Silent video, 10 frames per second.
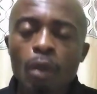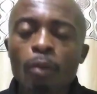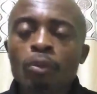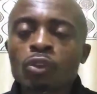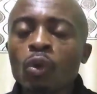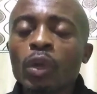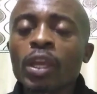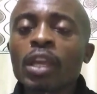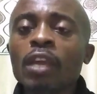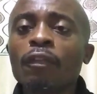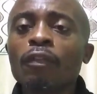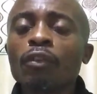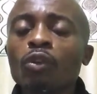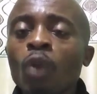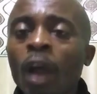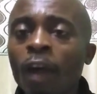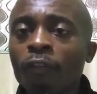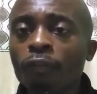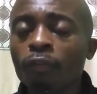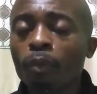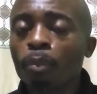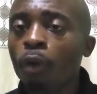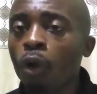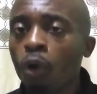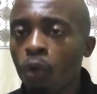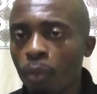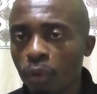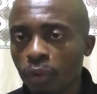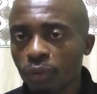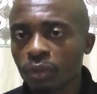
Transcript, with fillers: So if you have poor hormone,